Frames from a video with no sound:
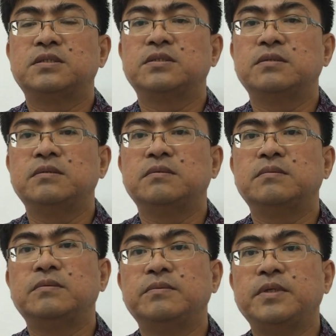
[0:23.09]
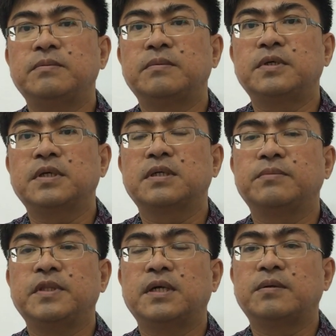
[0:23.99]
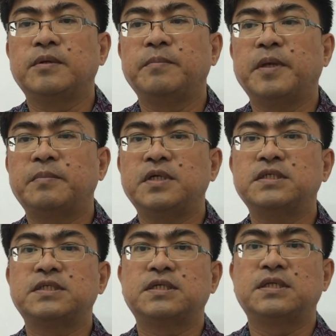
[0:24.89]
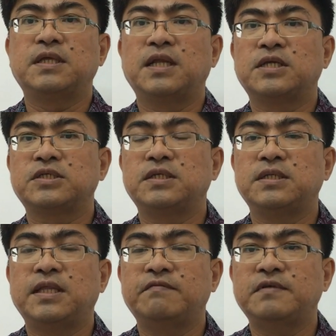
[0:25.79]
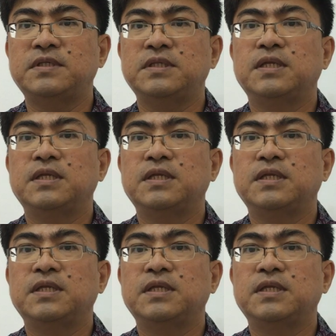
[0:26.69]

So we work with our members at the national level